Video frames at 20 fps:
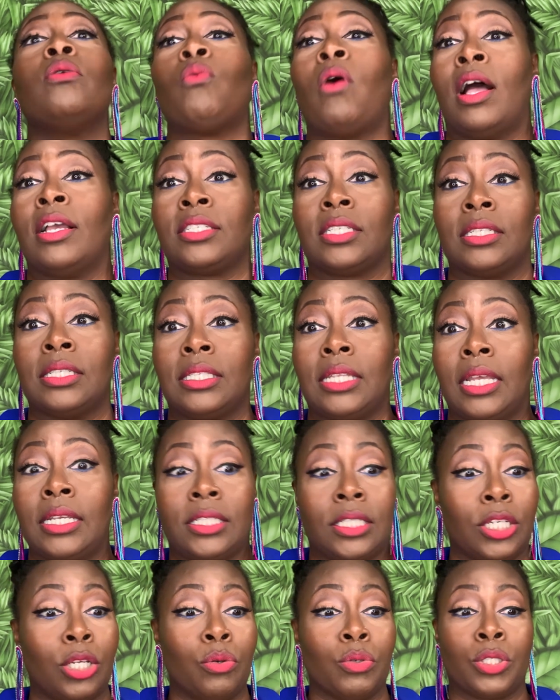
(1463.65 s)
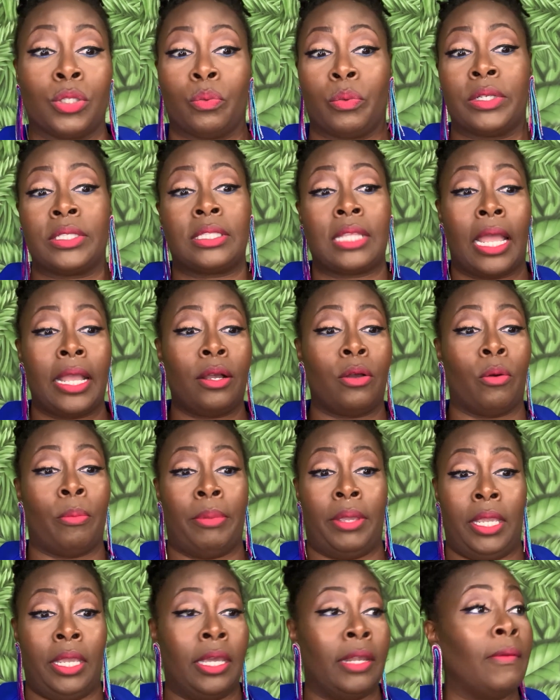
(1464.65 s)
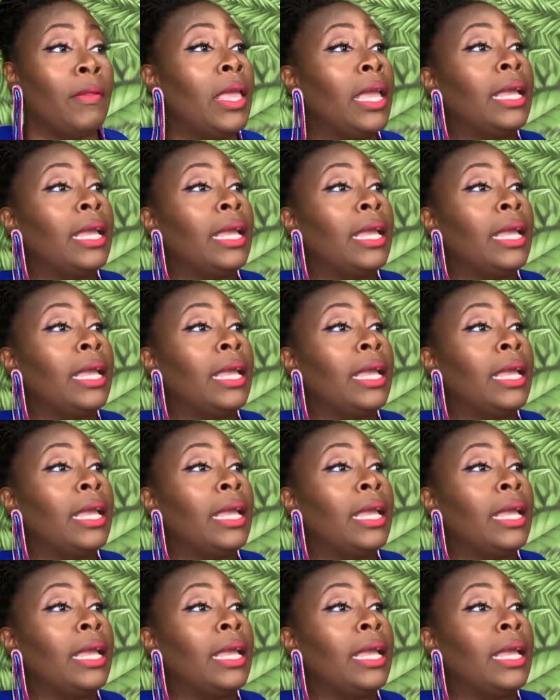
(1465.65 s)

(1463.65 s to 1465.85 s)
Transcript: washing station there was a recycle bin.